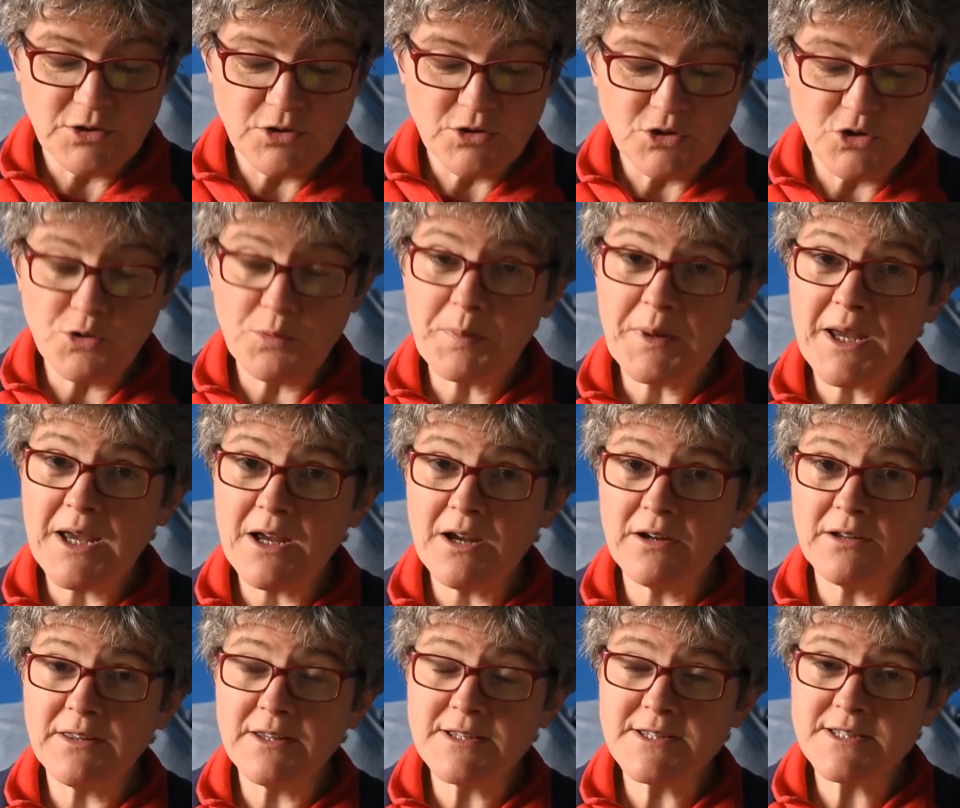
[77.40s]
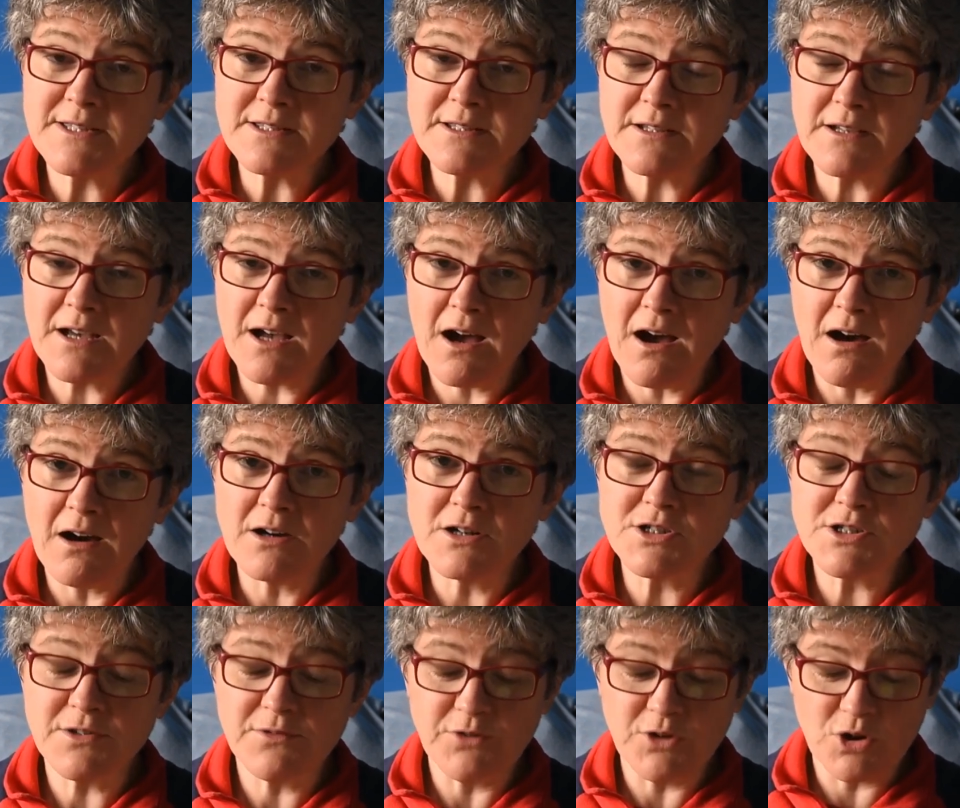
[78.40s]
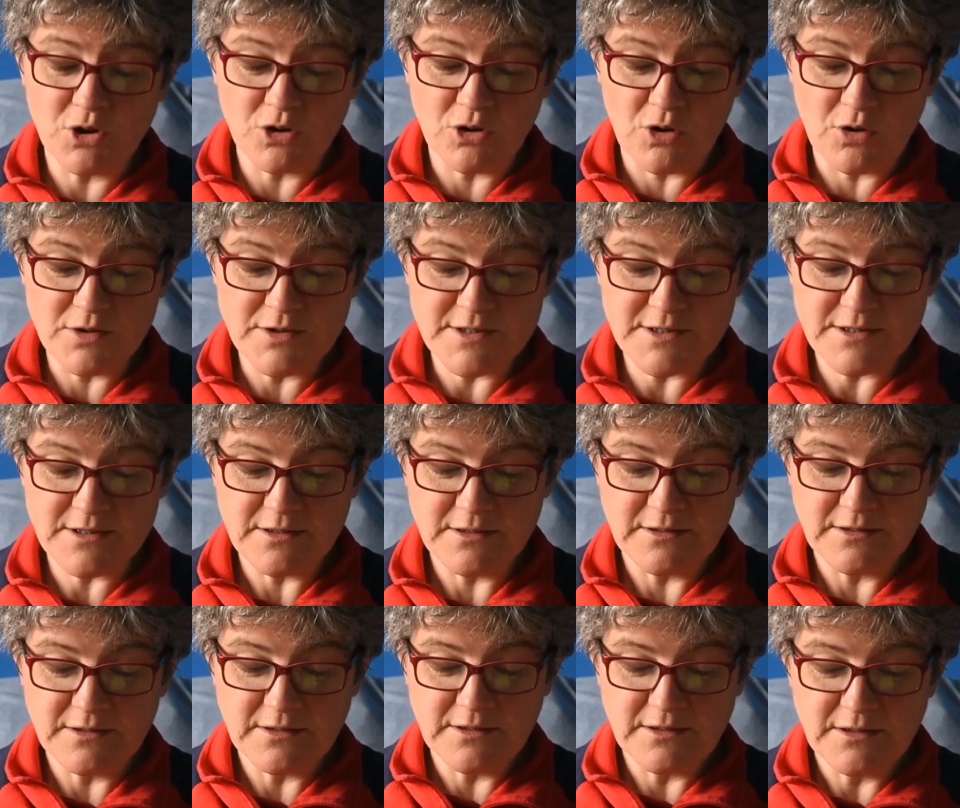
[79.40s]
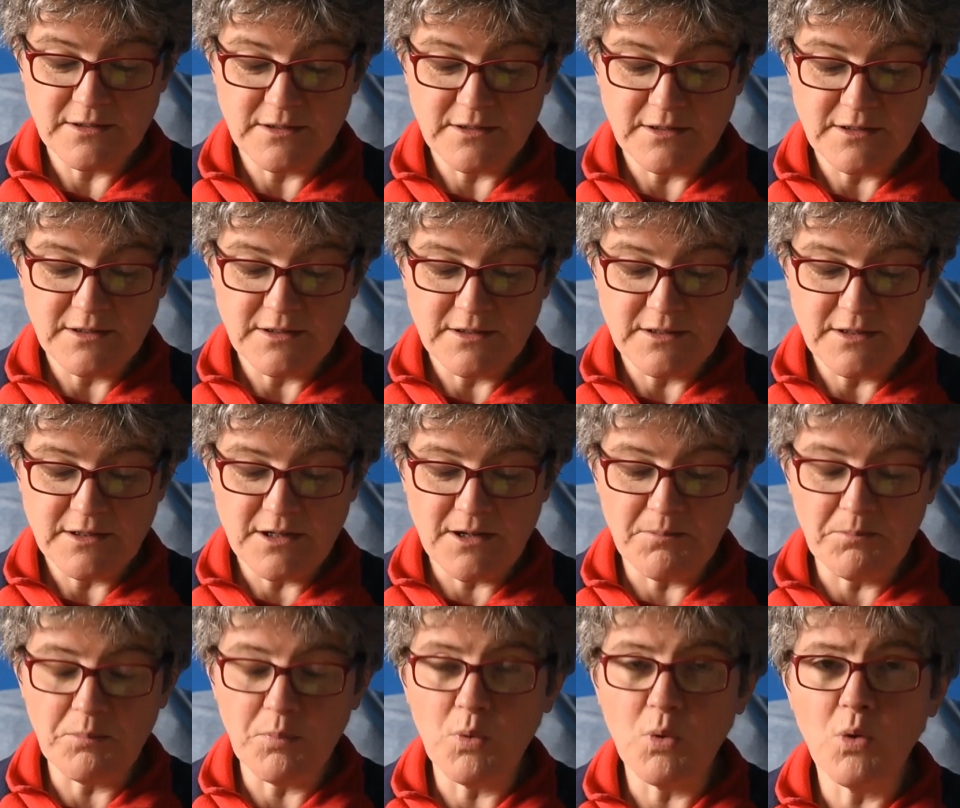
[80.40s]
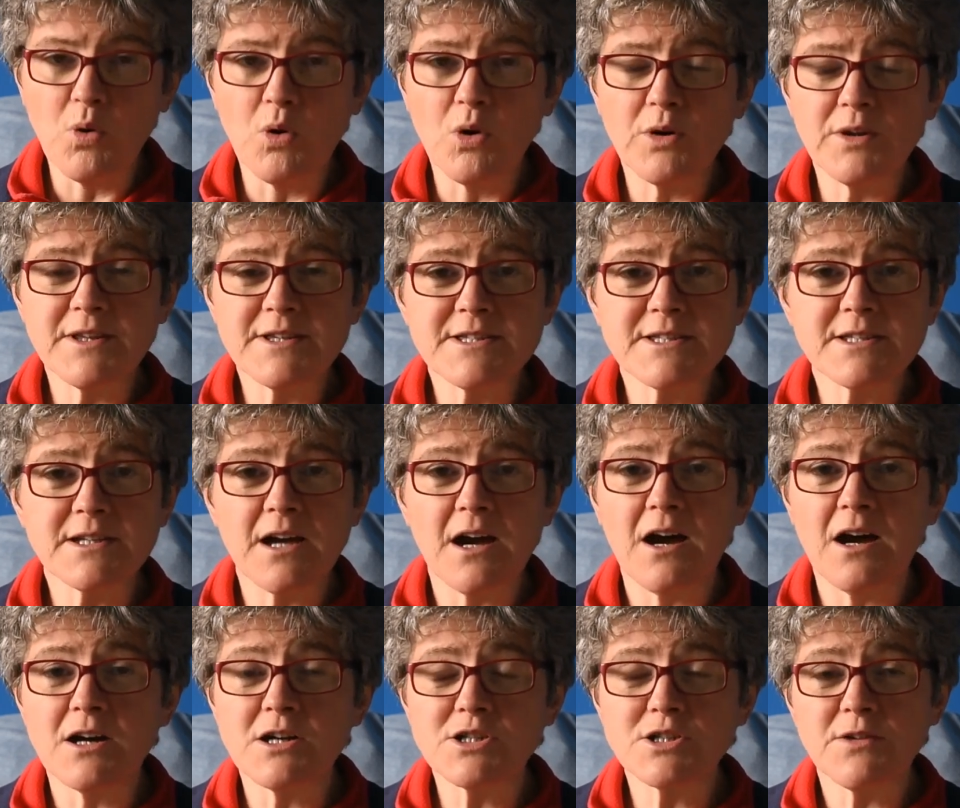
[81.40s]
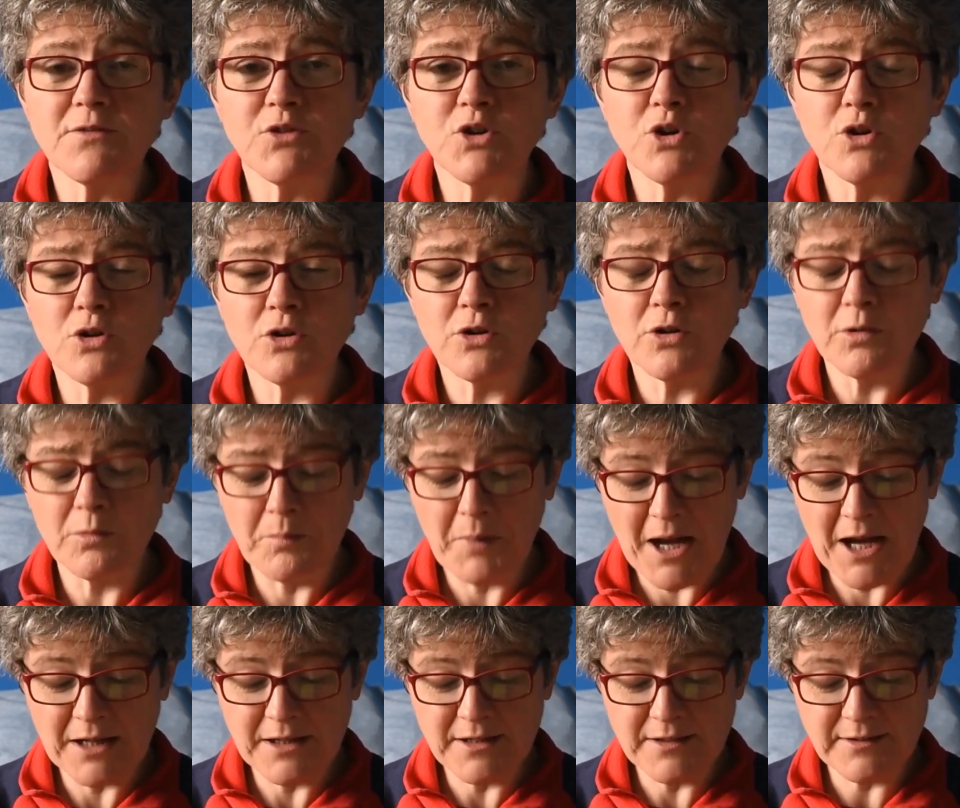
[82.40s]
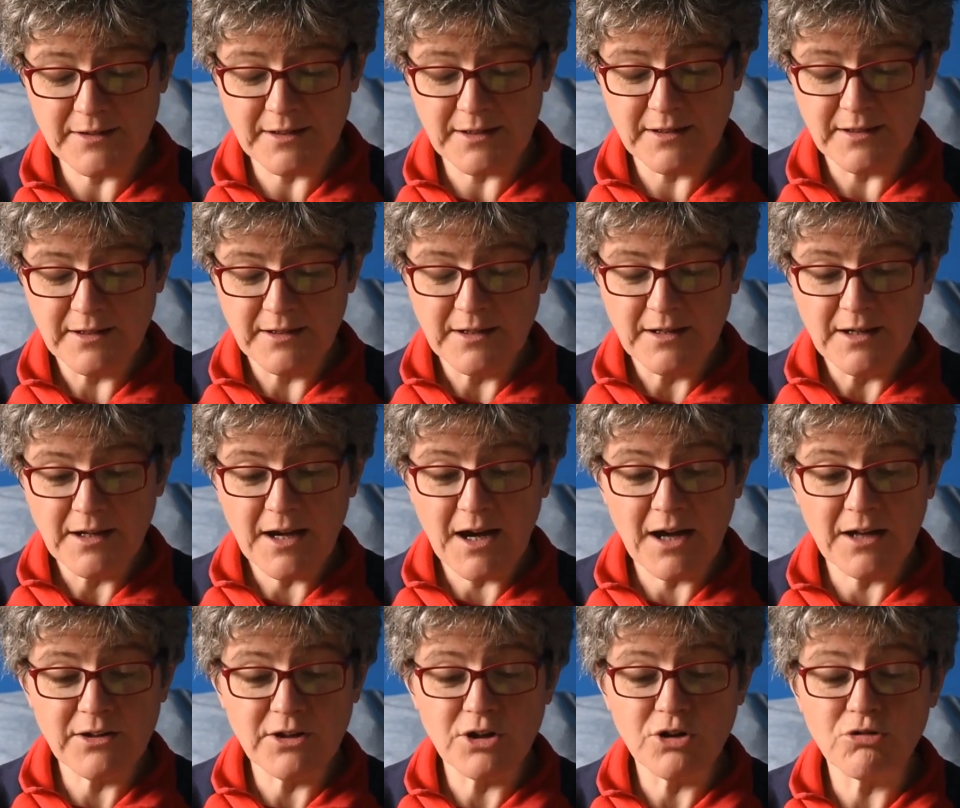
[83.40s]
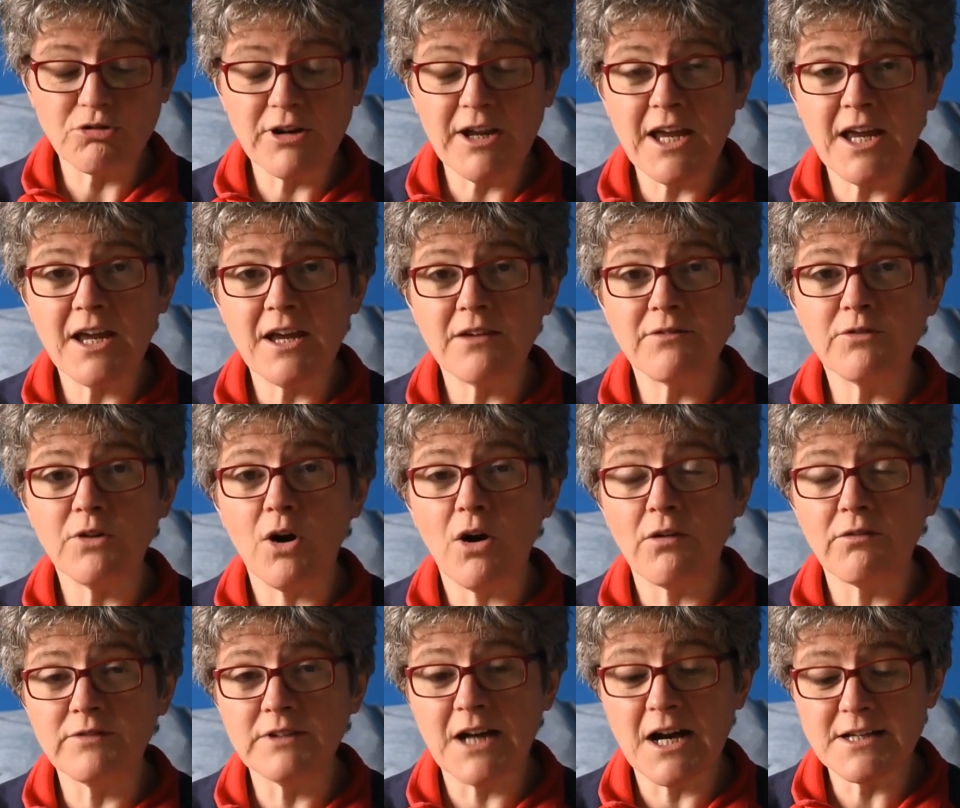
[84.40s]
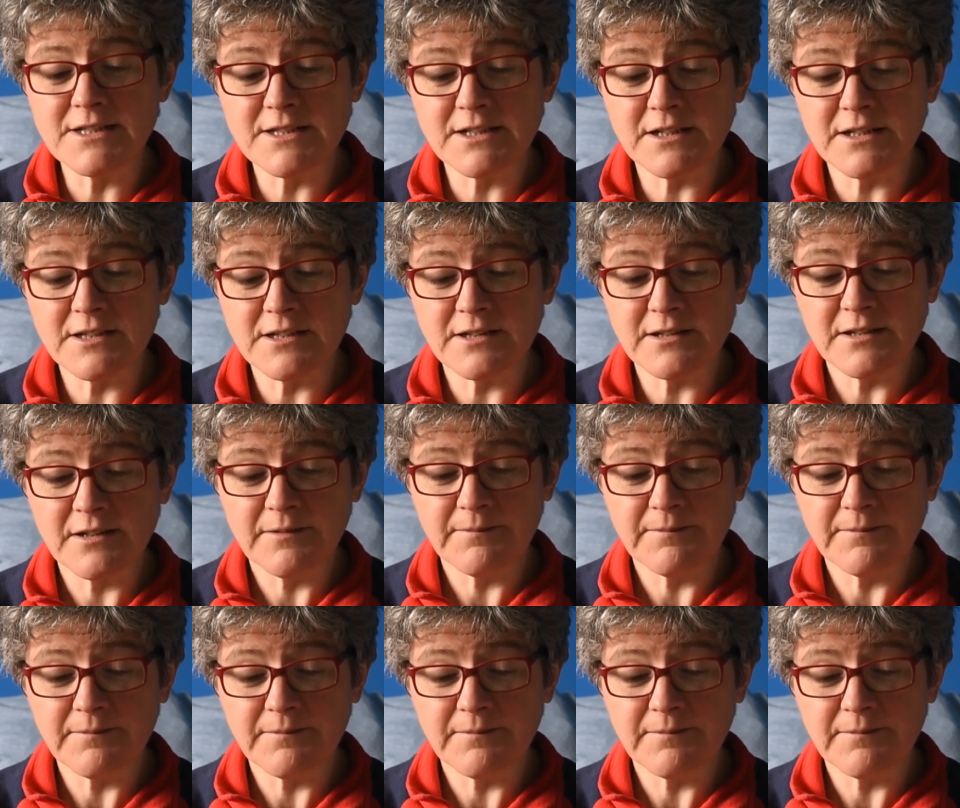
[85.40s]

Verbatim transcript: You bear the scars of the cross and bore the scars of your humanity at the grave of Lazarus.